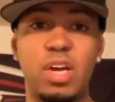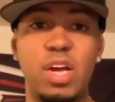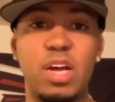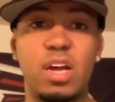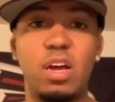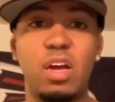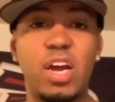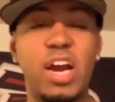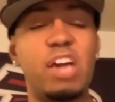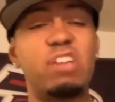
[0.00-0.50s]

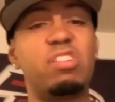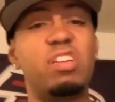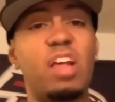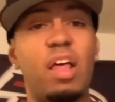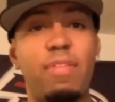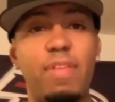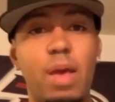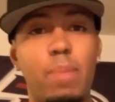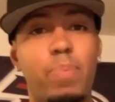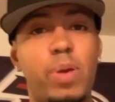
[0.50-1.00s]
Here's another
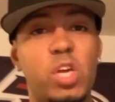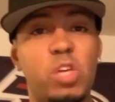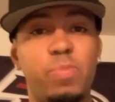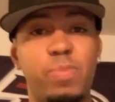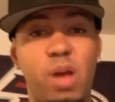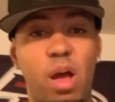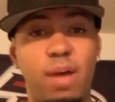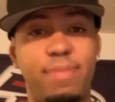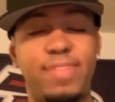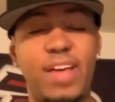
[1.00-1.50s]
thing that pissed me
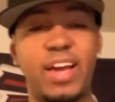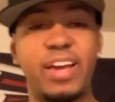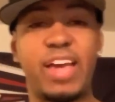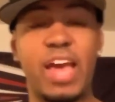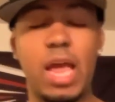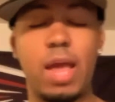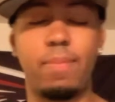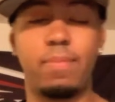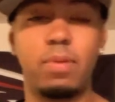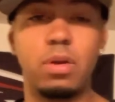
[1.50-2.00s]
off that
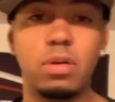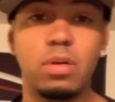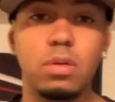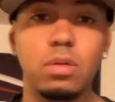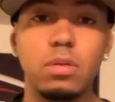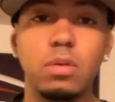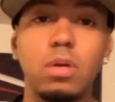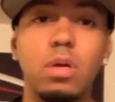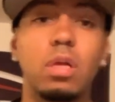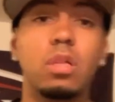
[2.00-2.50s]
game.
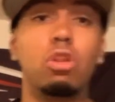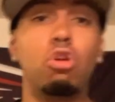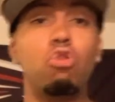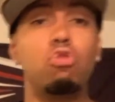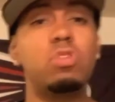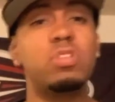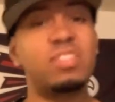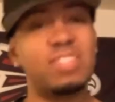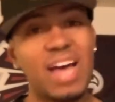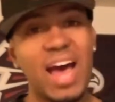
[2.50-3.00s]
Luke
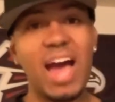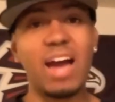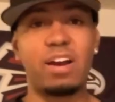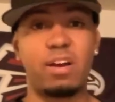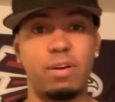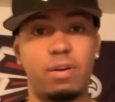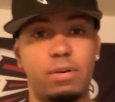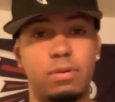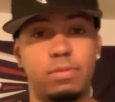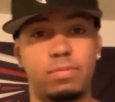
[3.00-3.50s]

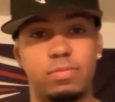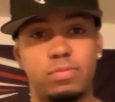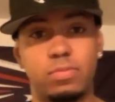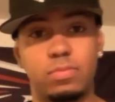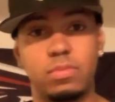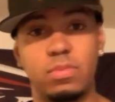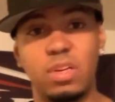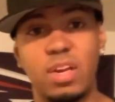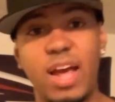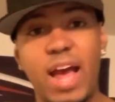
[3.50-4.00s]
Stocker
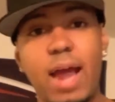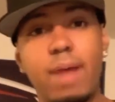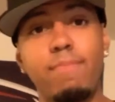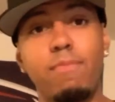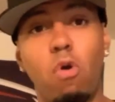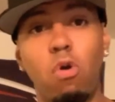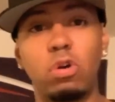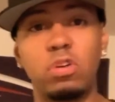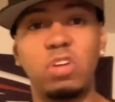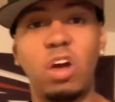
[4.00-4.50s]
had
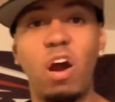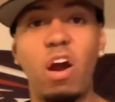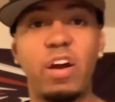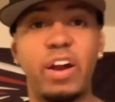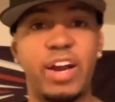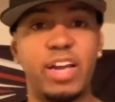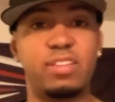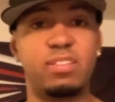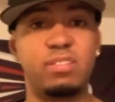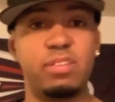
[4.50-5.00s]
more
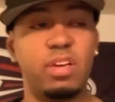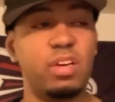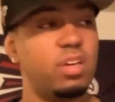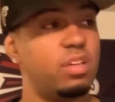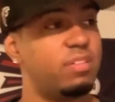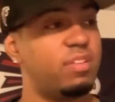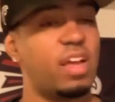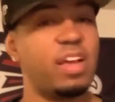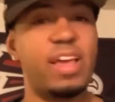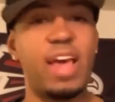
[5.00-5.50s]
targets
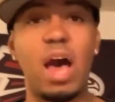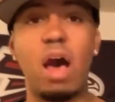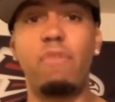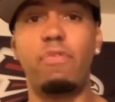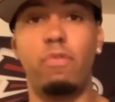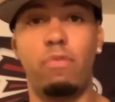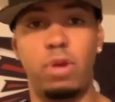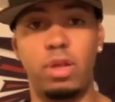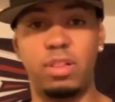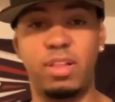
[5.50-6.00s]
than
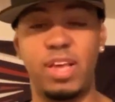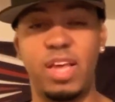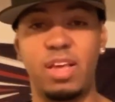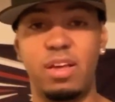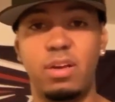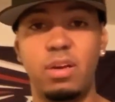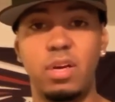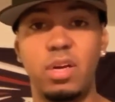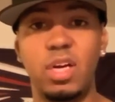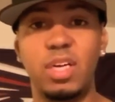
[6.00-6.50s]
Calvin Ridley.
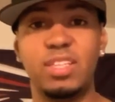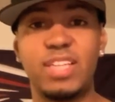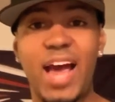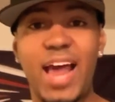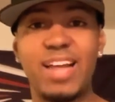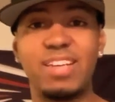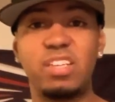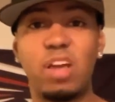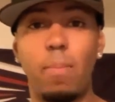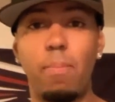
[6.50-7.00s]
That
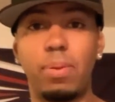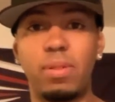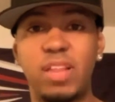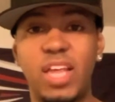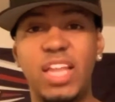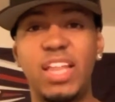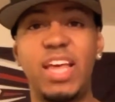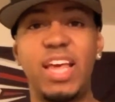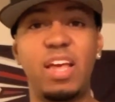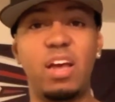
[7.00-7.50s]
is
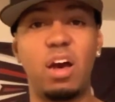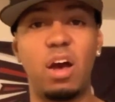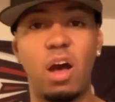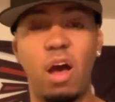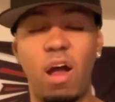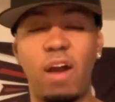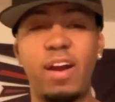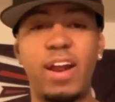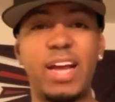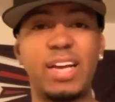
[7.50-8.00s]
completely
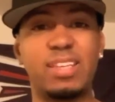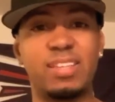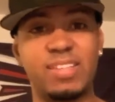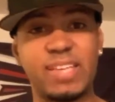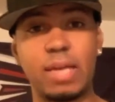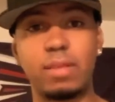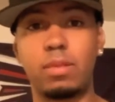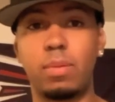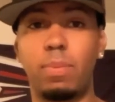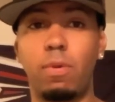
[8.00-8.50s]

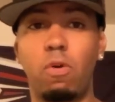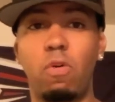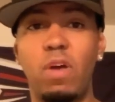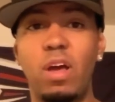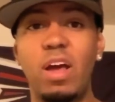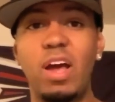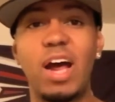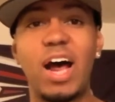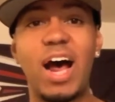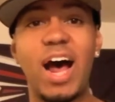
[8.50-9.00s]
unacceptable.
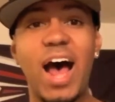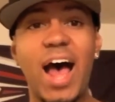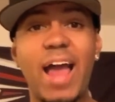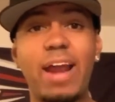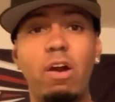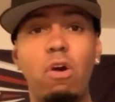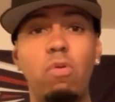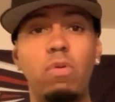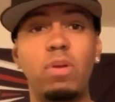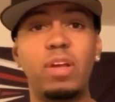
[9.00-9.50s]
I
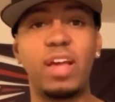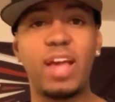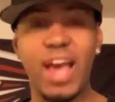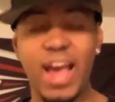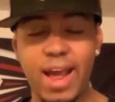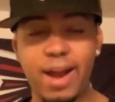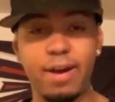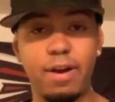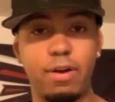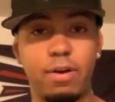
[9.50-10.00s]
don't
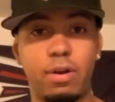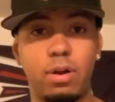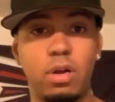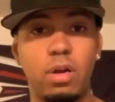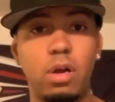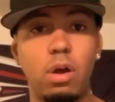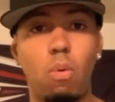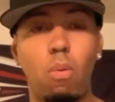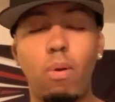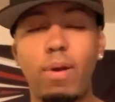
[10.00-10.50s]
care
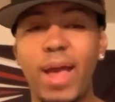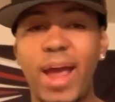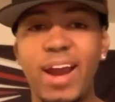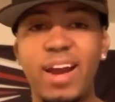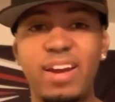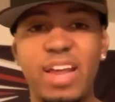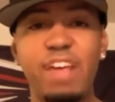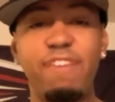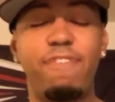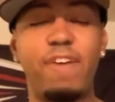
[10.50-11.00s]
what kind of
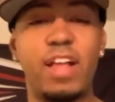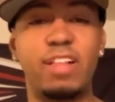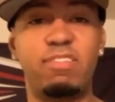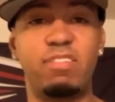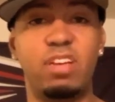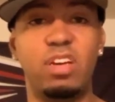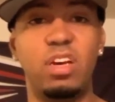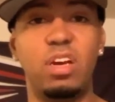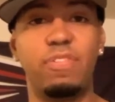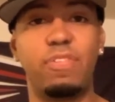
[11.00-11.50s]
defense
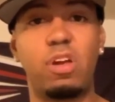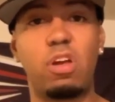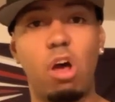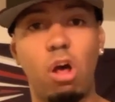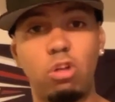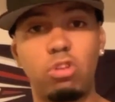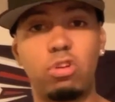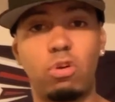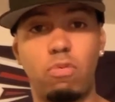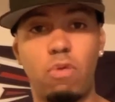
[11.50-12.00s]
the
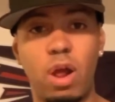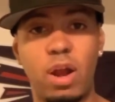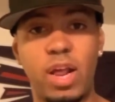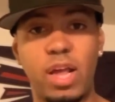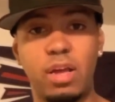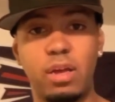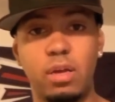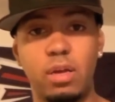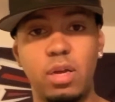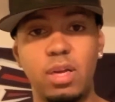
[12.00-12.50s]
Colts are
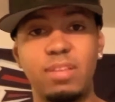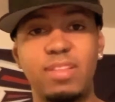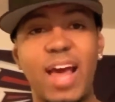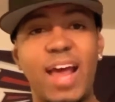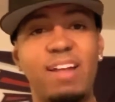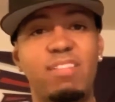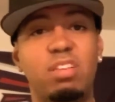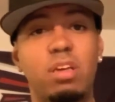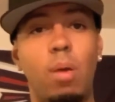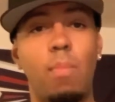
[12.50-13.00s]
running. That
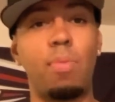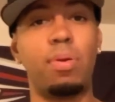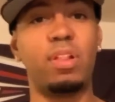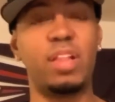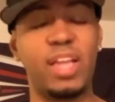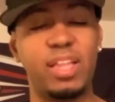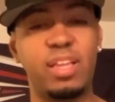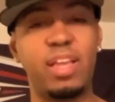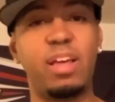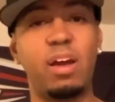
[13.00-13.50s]
is
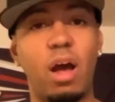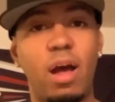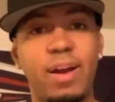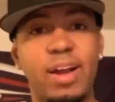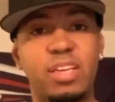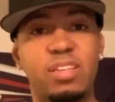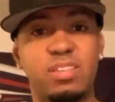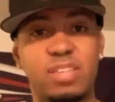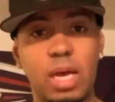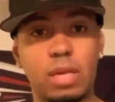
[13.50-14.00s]
completely
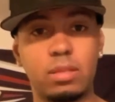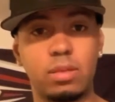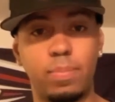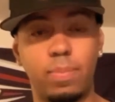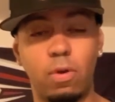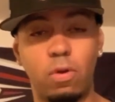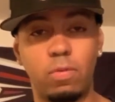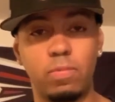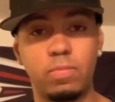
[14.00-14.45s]
unacceptable.